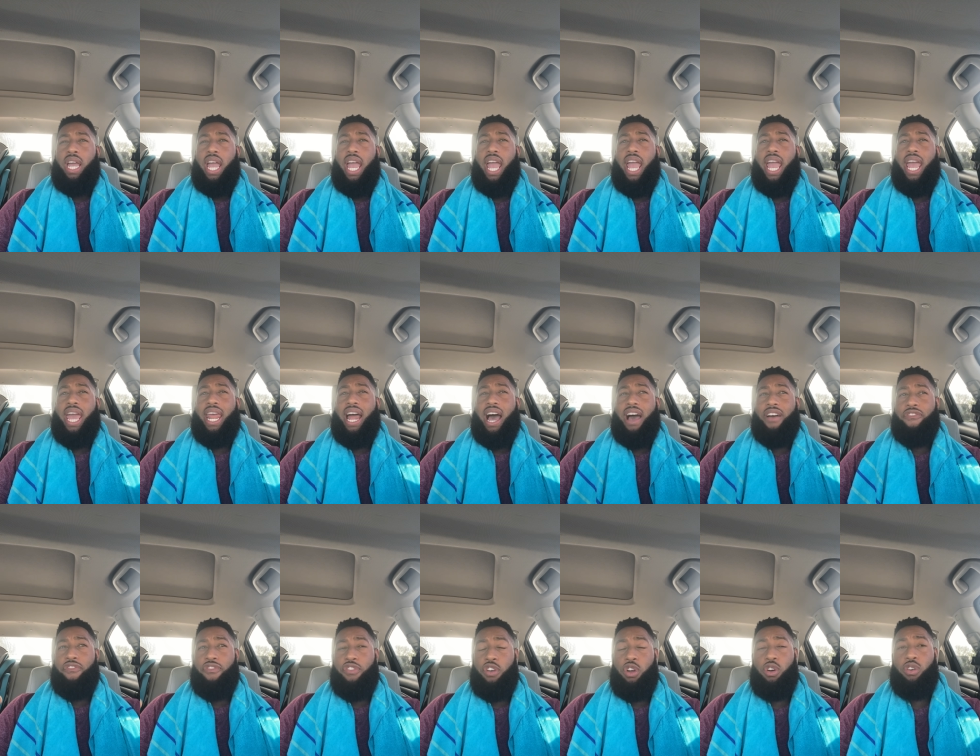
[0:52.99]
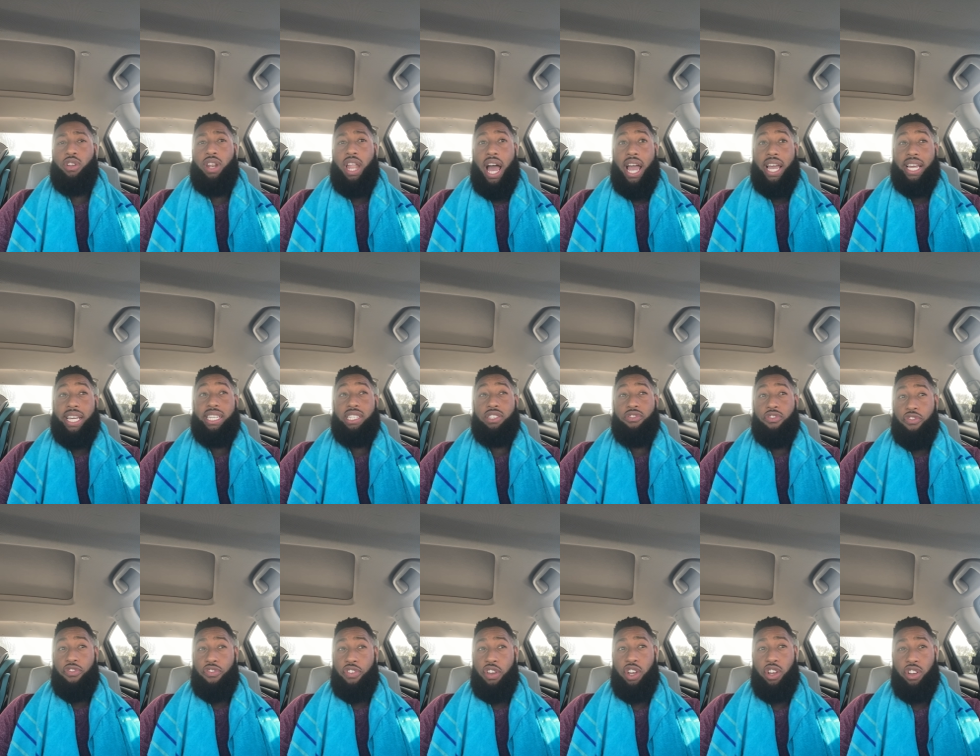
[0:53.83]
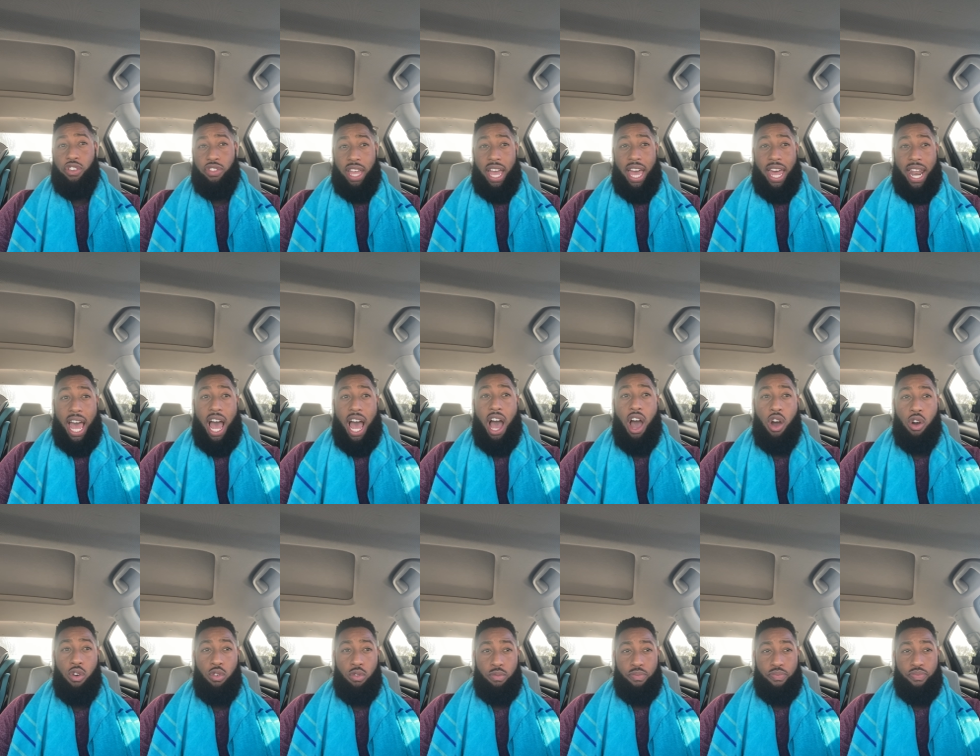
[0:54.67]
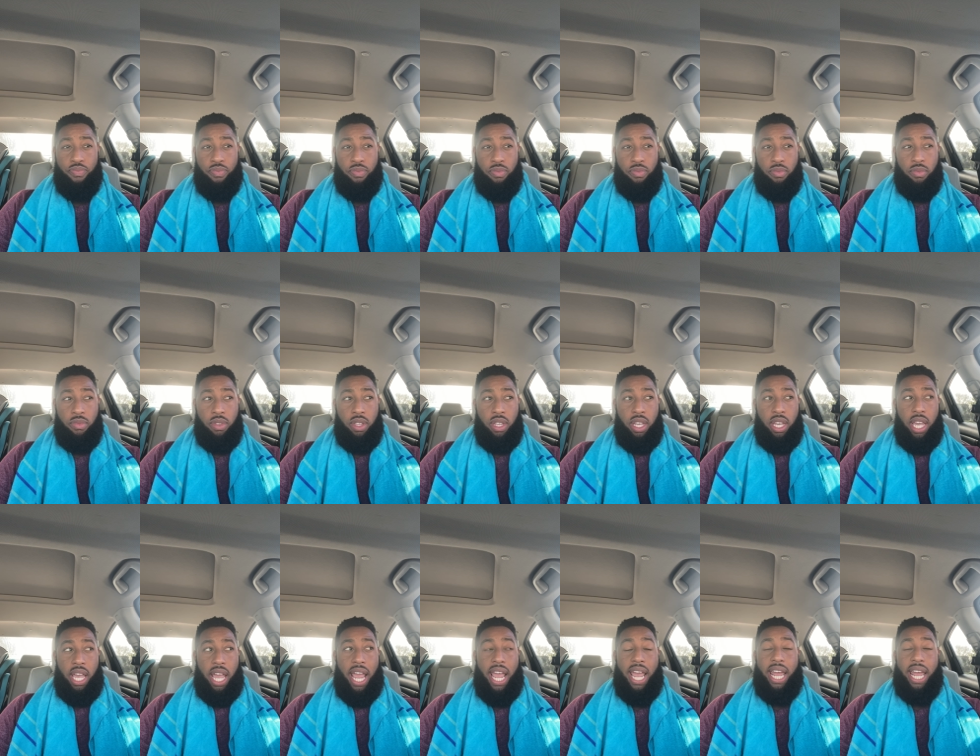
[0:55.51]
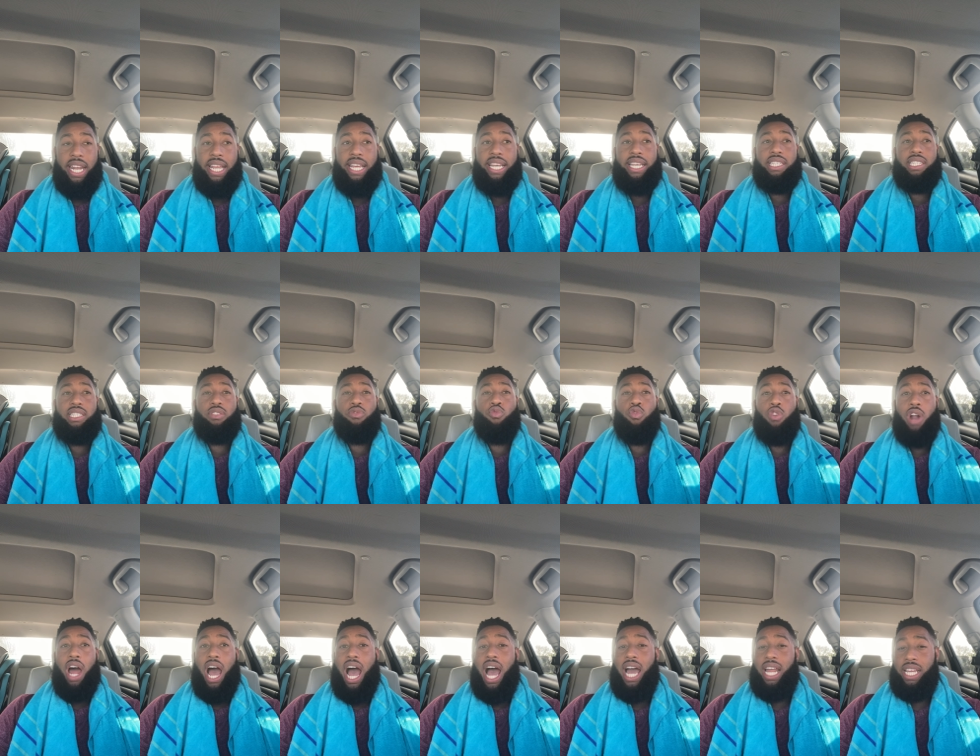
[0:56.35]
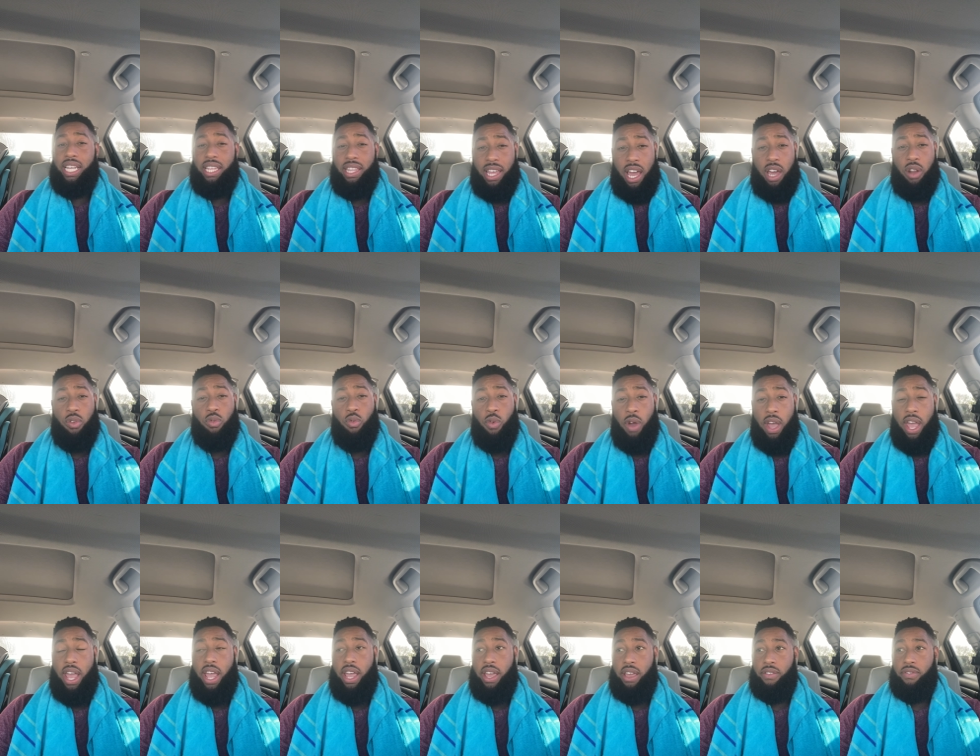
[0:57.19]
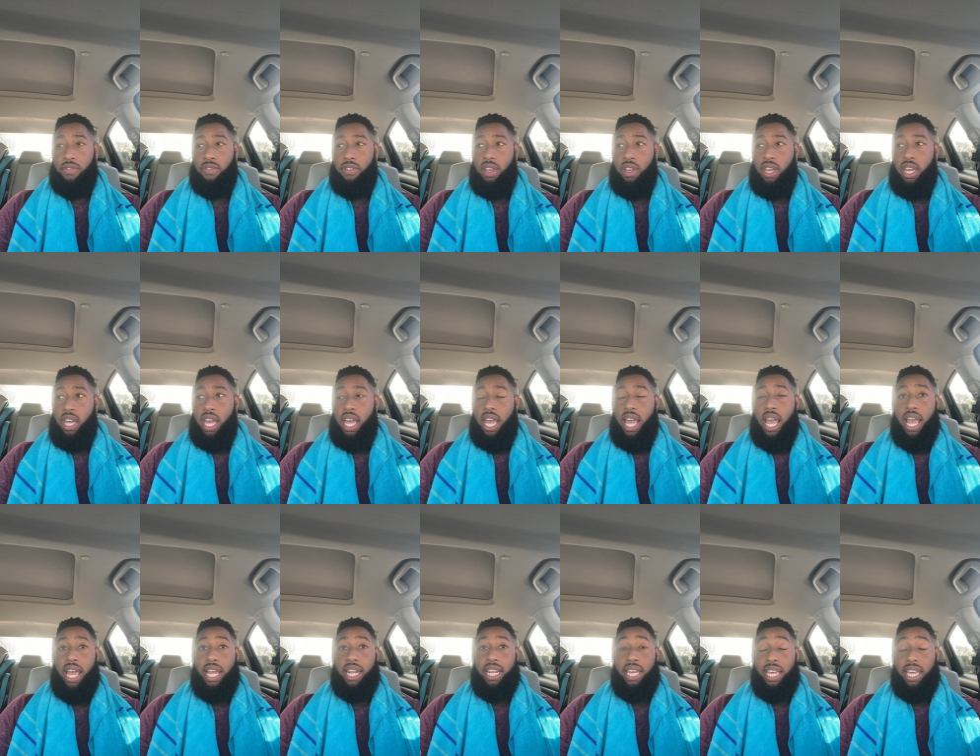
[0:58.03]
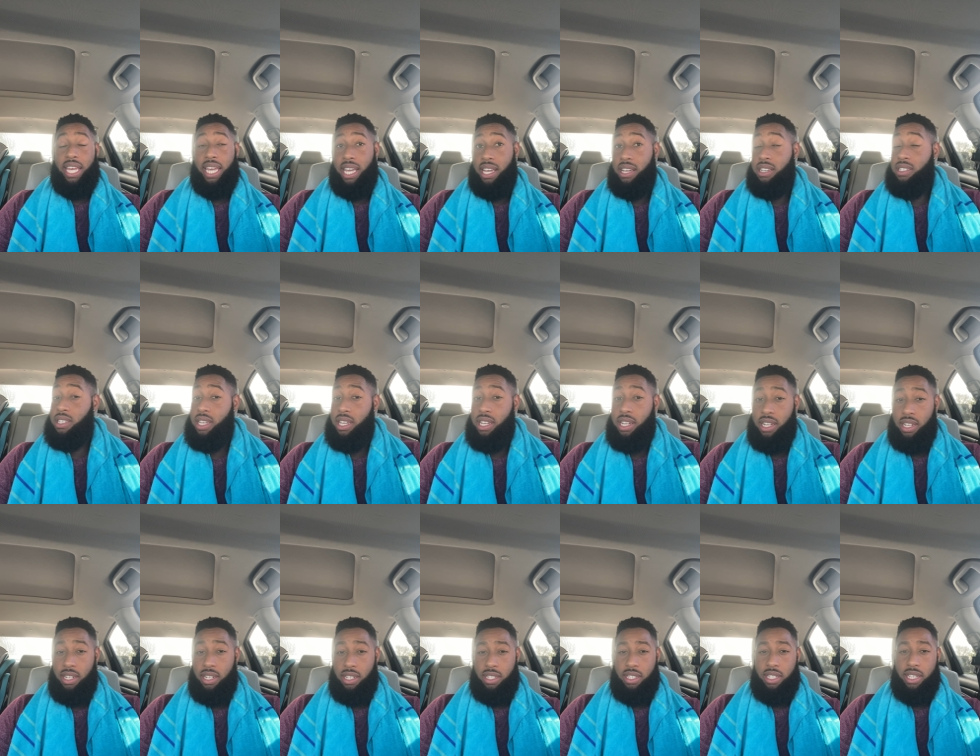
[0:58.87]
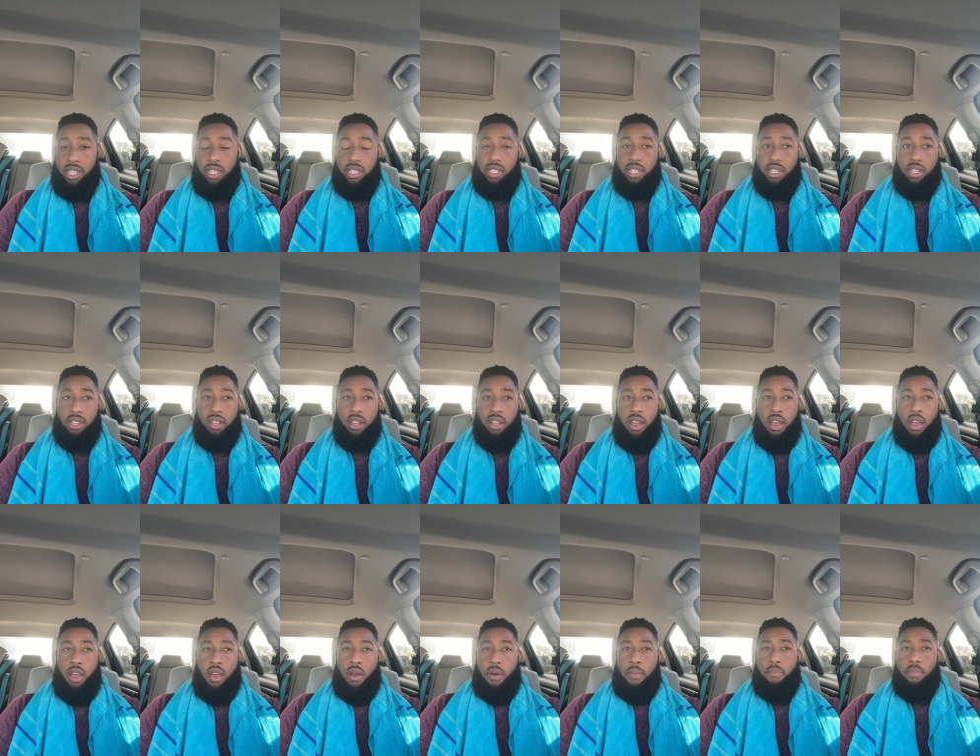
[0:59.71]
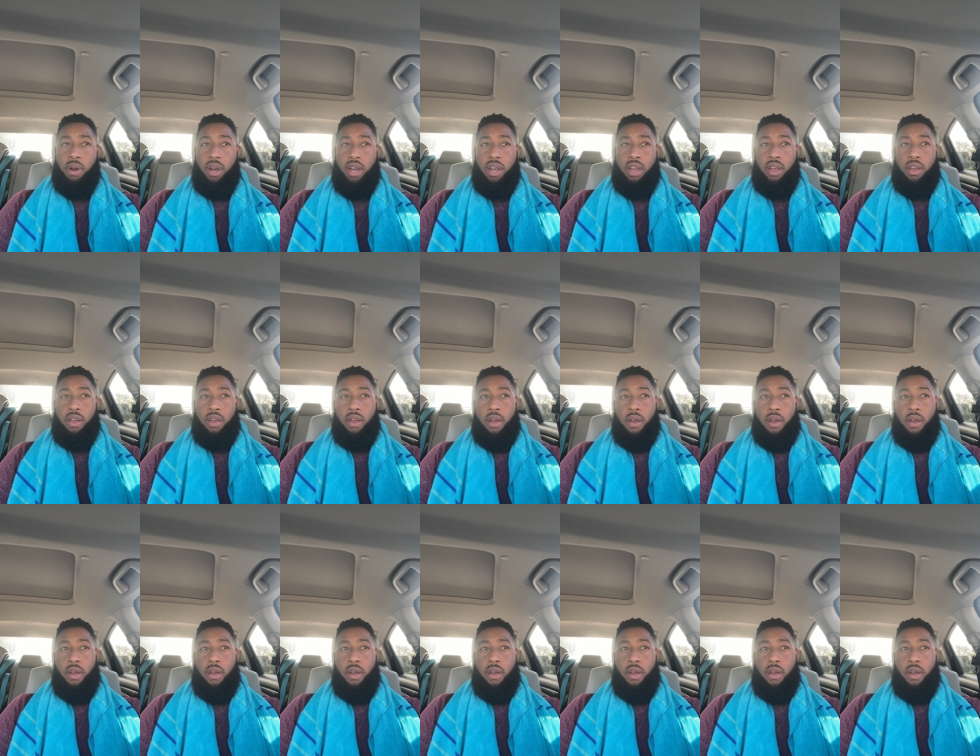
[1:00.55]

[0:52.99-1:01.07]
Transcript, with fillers: And I feel like he's figured that out, and he's riding that wave, and he is getting attention. But